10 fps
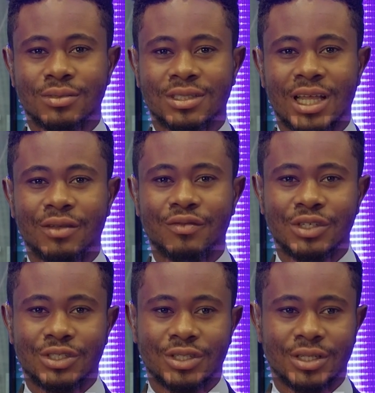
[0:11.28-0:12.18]

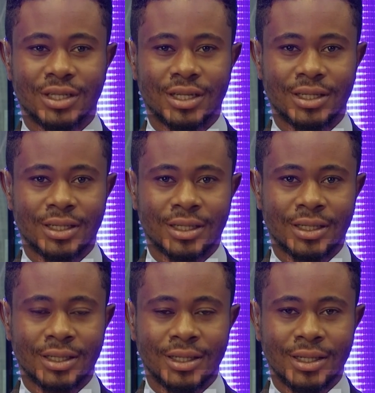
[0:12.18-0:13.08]
Television. And
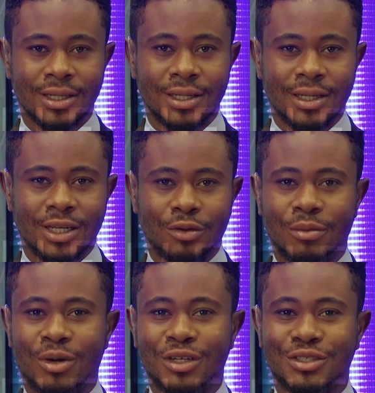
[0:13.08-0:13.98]
uh, you
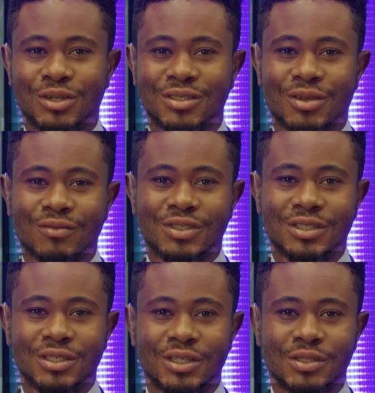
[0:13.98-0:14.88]
Monday joins the
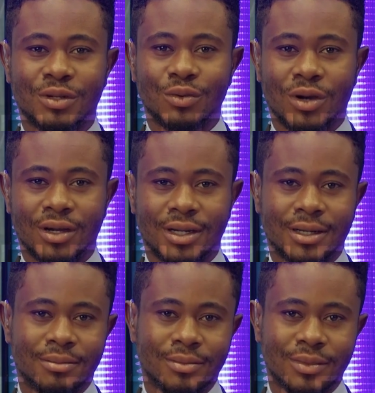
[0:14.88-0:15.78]
conversation this morning. Well,
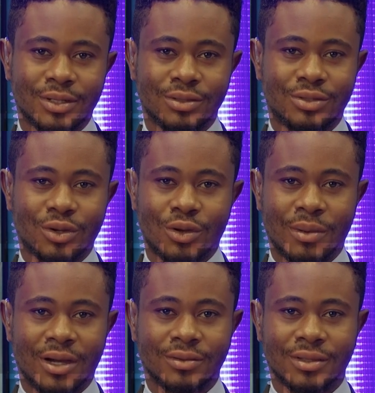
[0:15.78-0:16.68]
um, talk
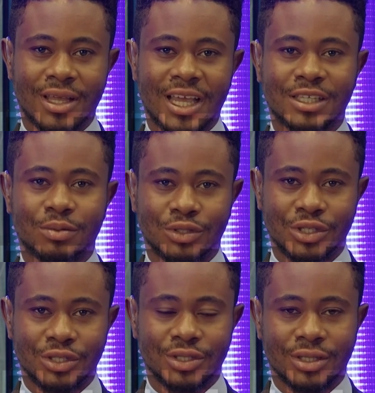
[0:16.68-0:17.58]
about
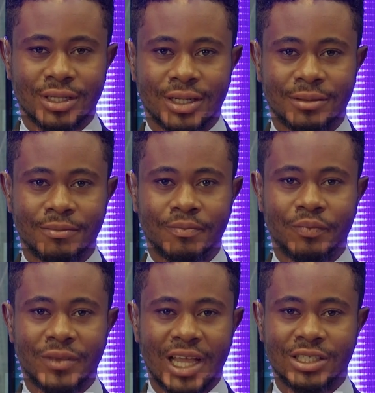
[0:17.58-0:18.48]
exportation. Um,
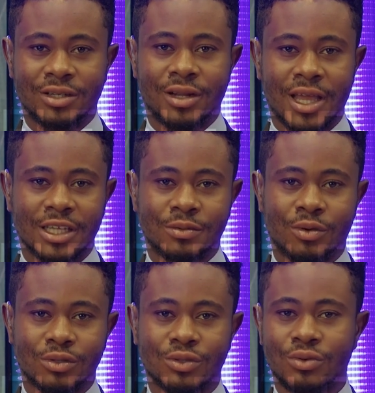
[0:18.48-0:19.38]
Nigeria
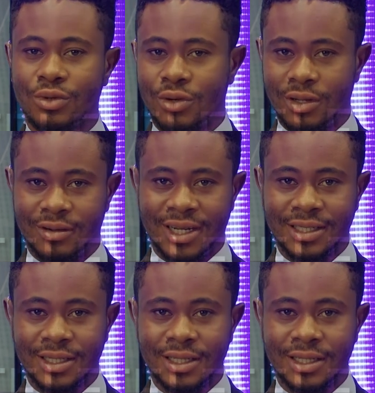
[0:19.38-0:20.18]
exports crude oil, right?